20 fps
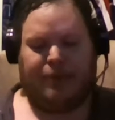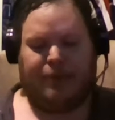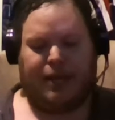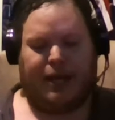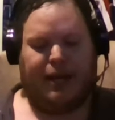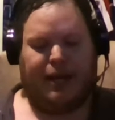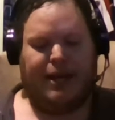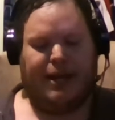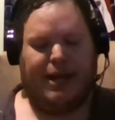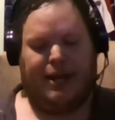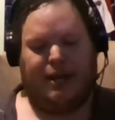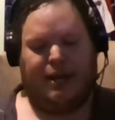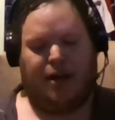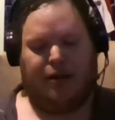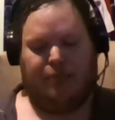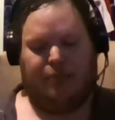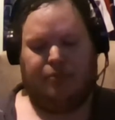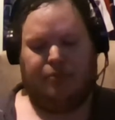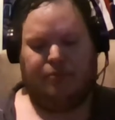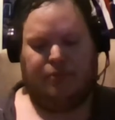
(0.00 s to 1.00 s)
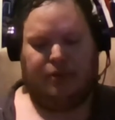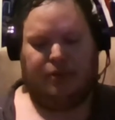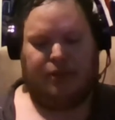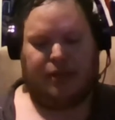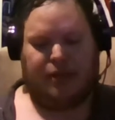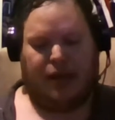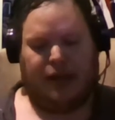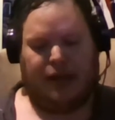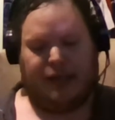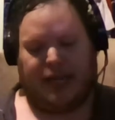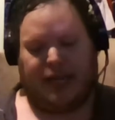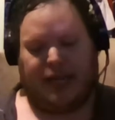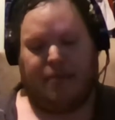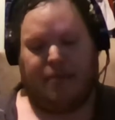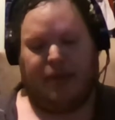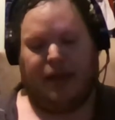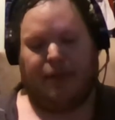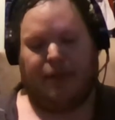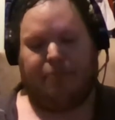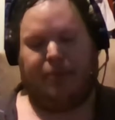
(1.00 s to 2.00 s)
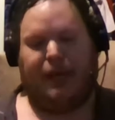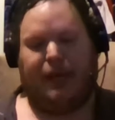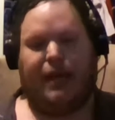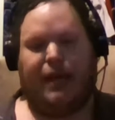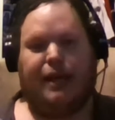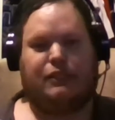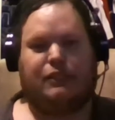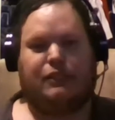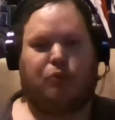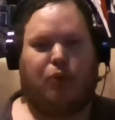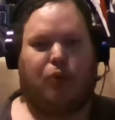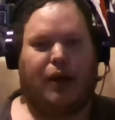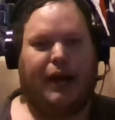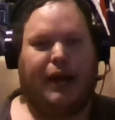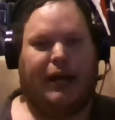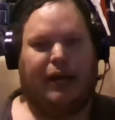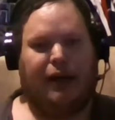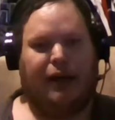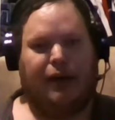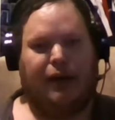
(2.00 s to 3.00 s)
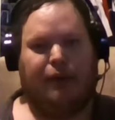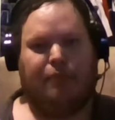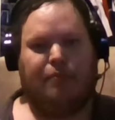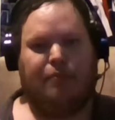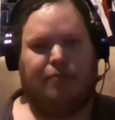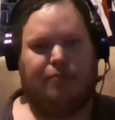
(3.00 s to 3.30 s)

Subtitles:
and then Doug gave me a BS write up.